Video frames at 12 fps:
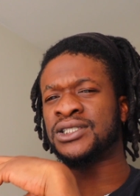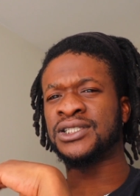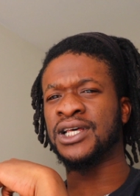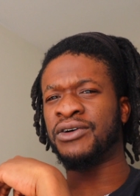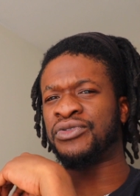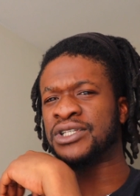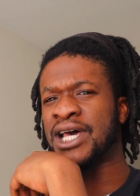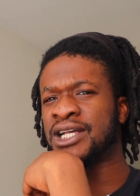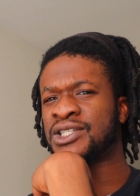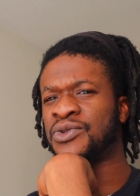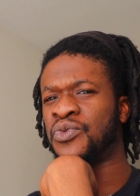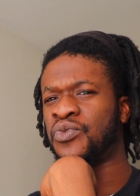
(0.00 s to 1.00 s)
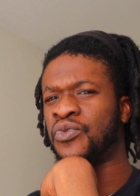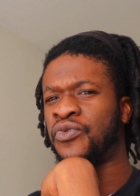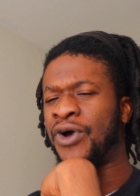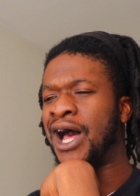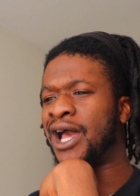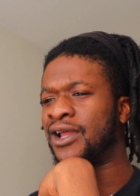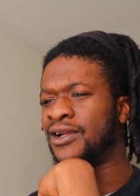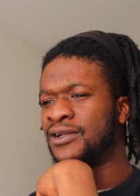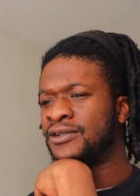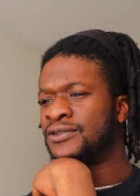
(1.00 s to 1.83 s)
stuff is actually fire.